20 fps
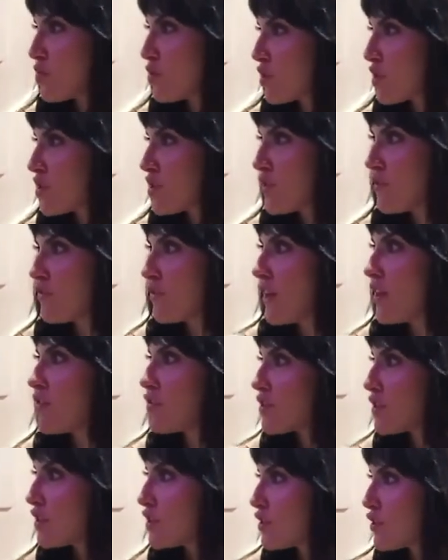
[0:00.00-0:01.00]
She was the
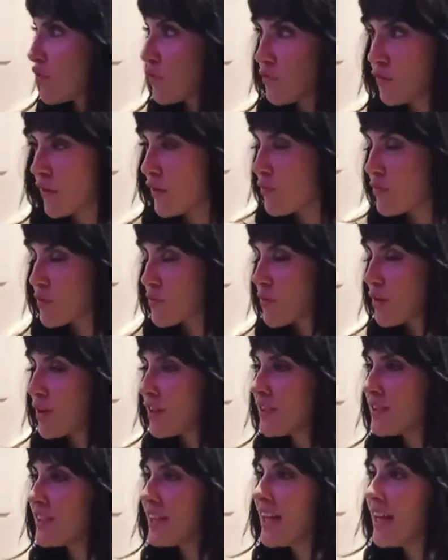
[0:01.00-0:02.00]
favorite of
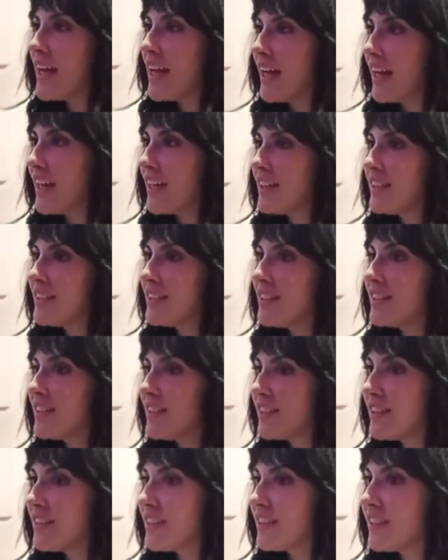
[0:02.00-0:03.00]
everyone,
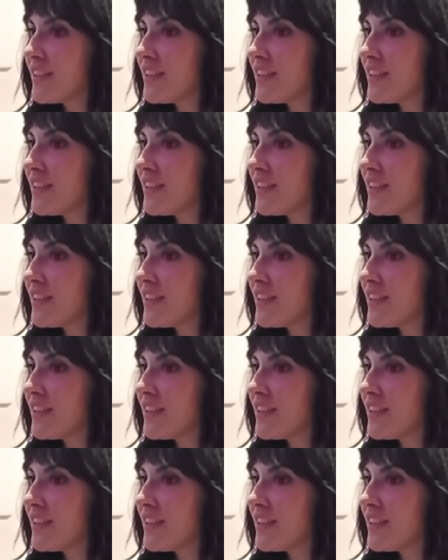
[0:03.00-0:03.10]
and